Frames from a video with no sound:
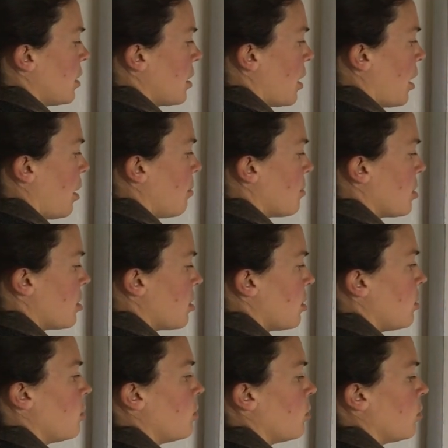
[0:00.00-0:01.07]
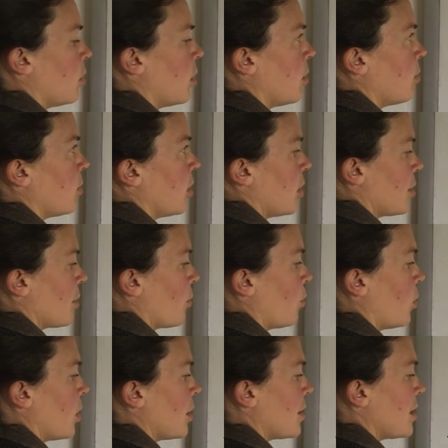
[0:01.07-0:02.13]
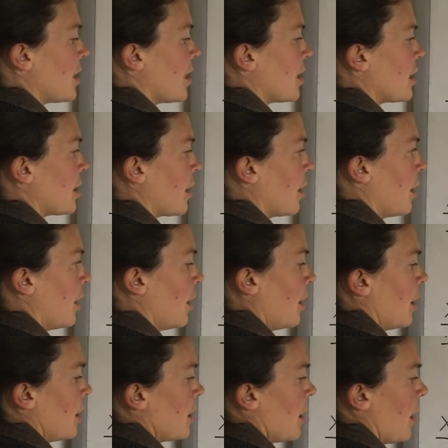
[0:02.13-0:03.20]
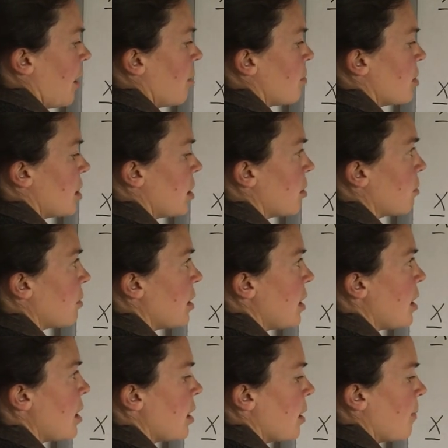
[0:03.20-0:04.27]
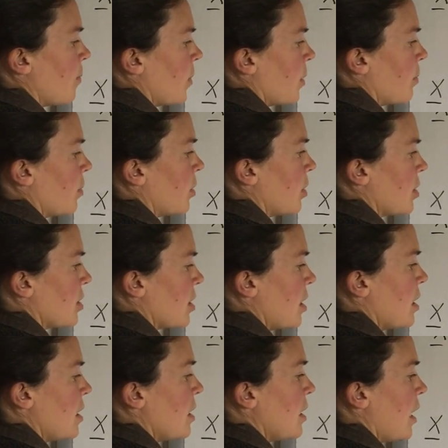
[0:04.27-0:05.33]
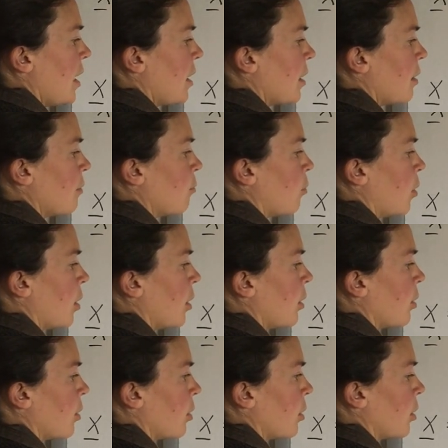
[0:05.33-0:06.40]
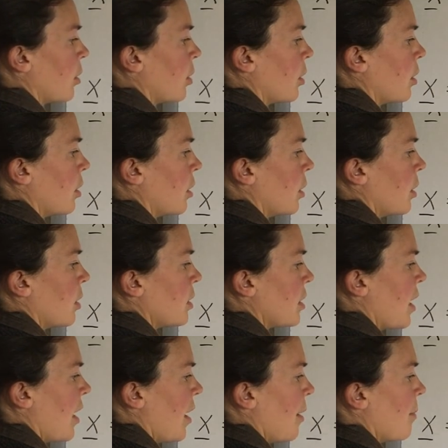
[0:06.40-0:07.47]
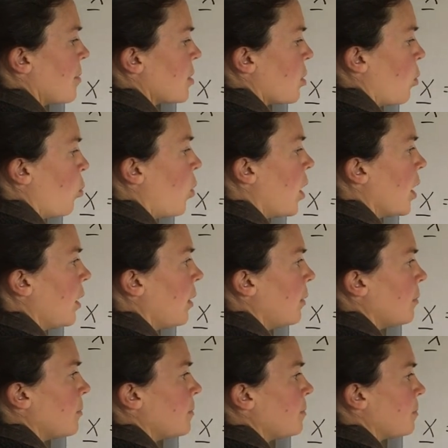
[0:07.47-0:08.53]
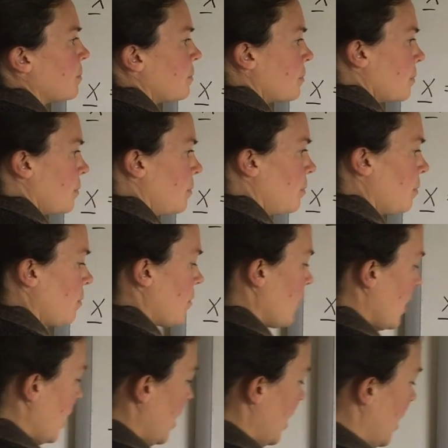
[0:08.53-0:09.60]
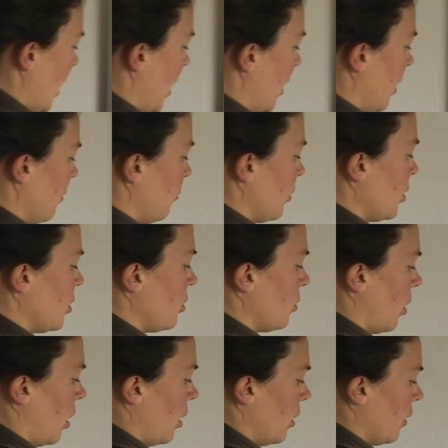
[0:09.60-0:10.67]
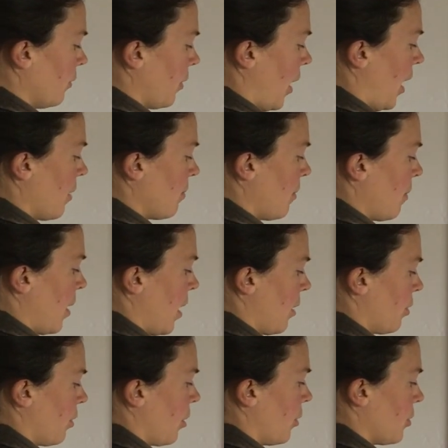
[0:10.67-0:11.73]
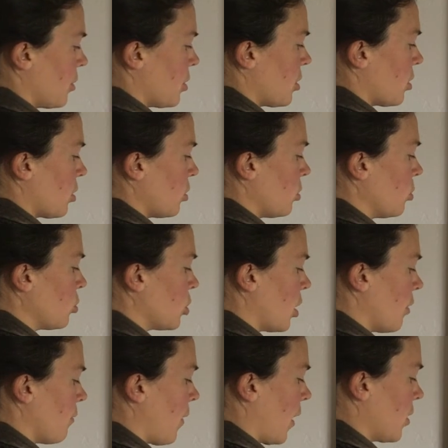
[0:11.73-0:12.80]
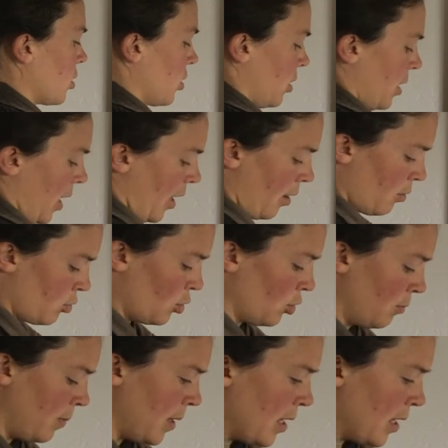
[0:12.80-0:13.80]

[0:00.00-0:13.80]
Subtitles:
times 2 plus 1/6 times 3 plus -1/3 times 1. And if we do all of that math, the solution vector now should be